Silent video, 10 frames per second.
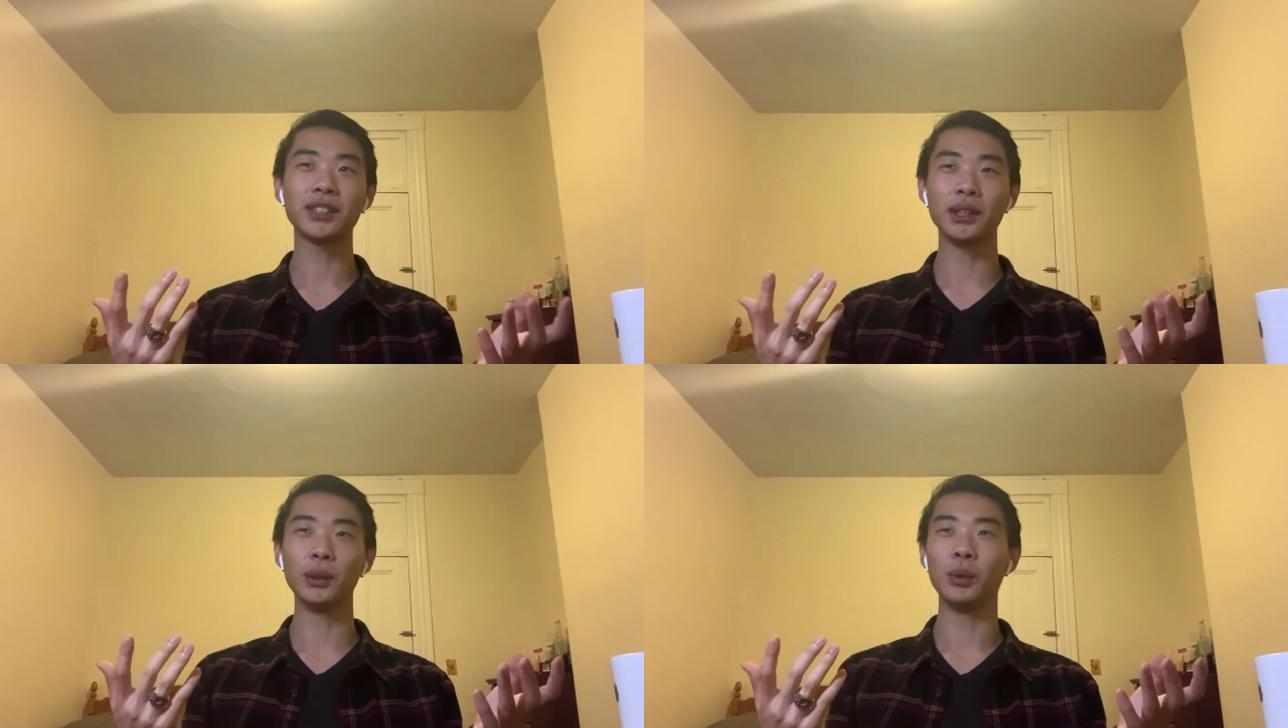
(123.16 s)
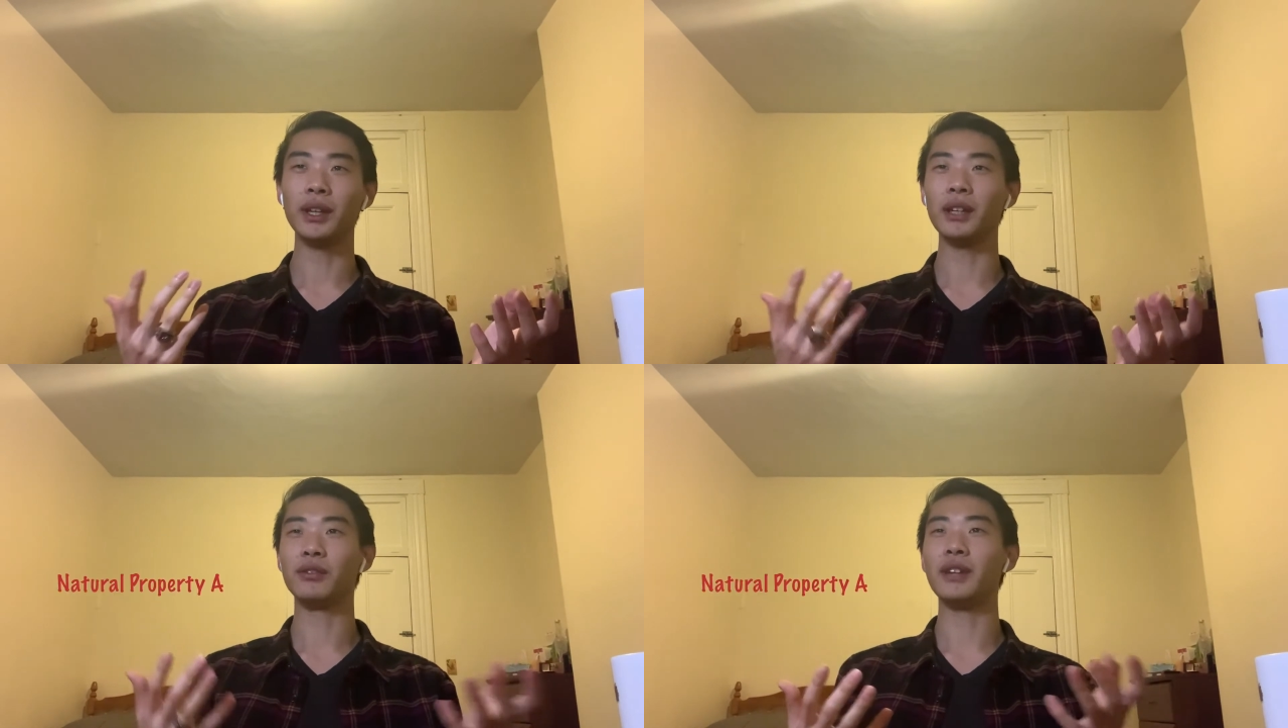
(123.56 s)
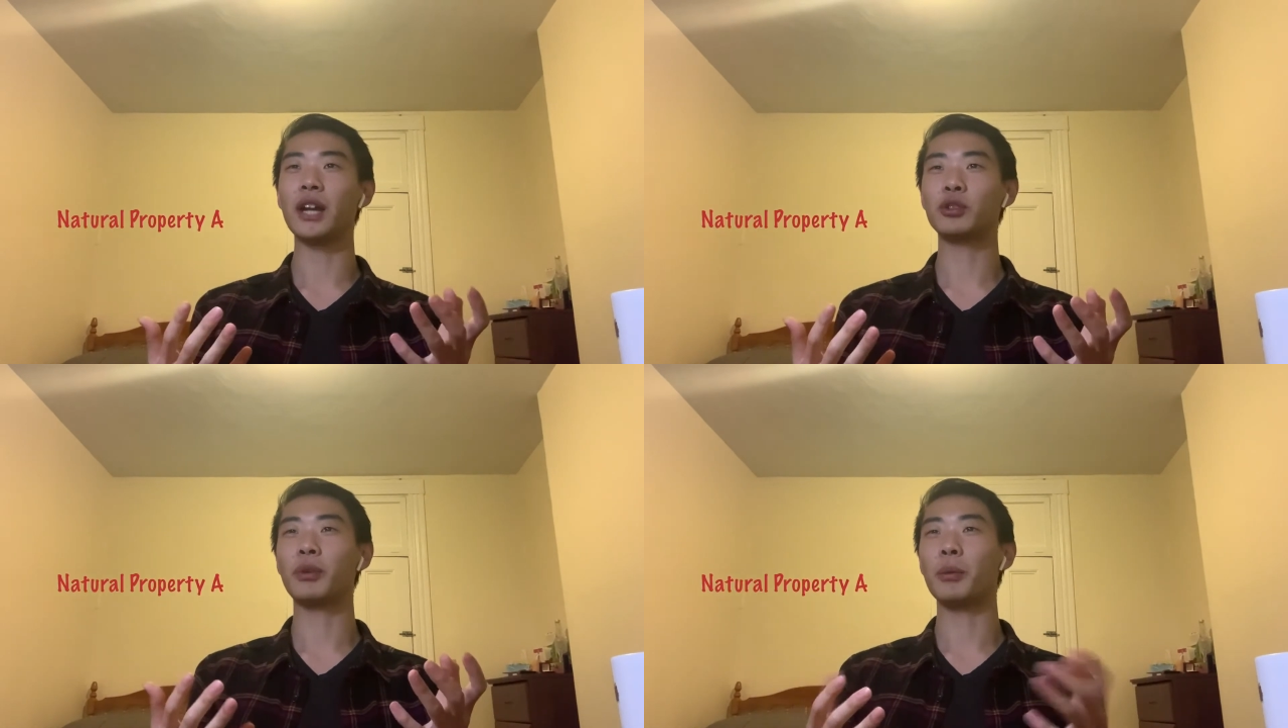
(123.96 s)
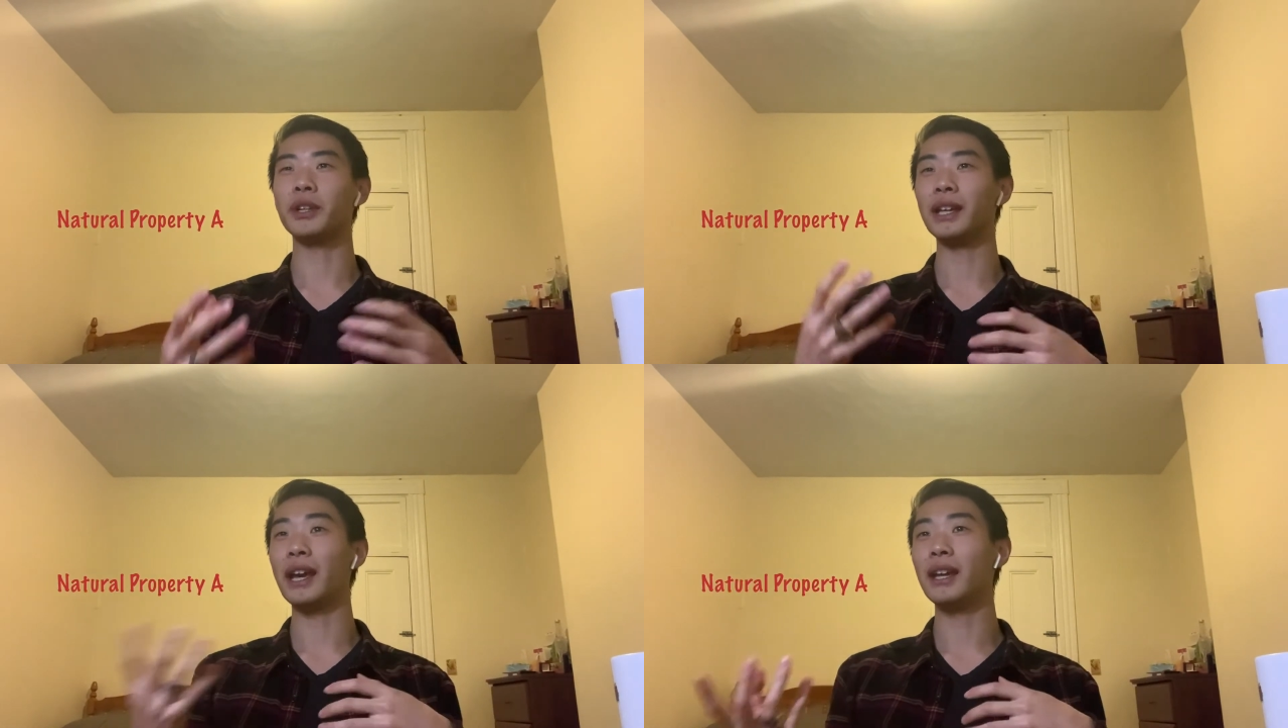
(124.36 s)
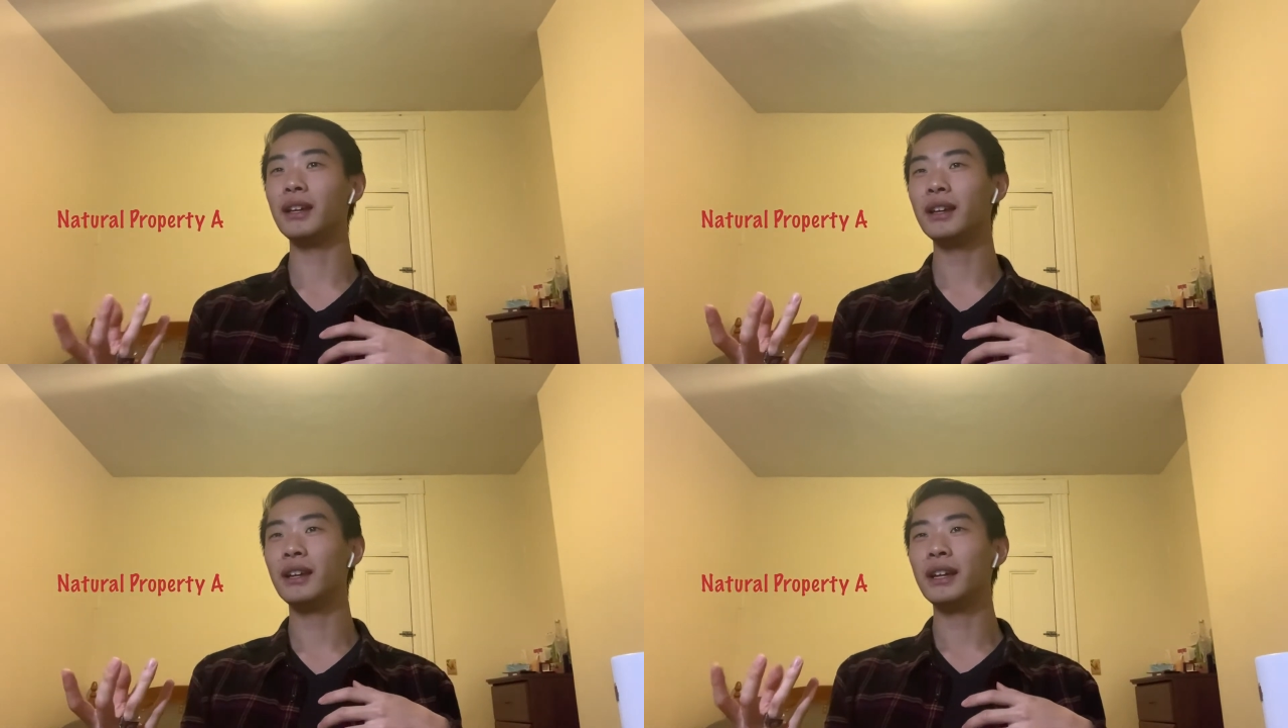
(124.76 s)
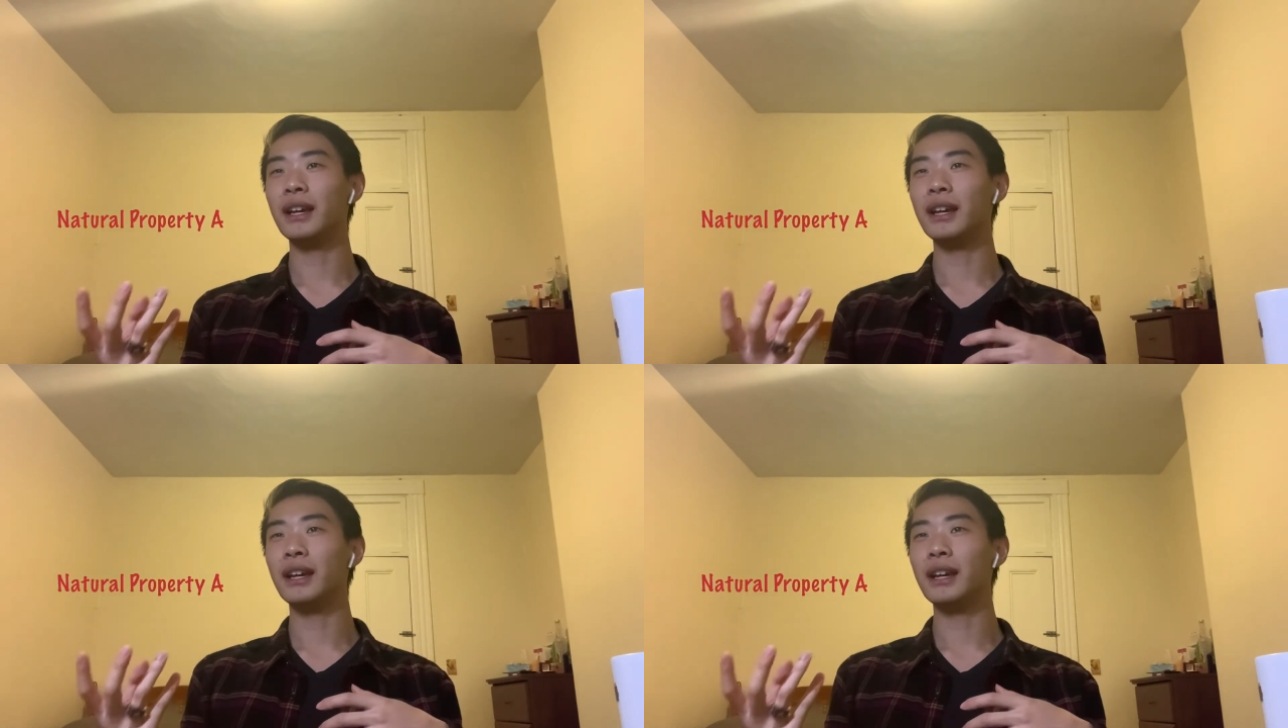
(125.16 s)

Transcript: you if natural property A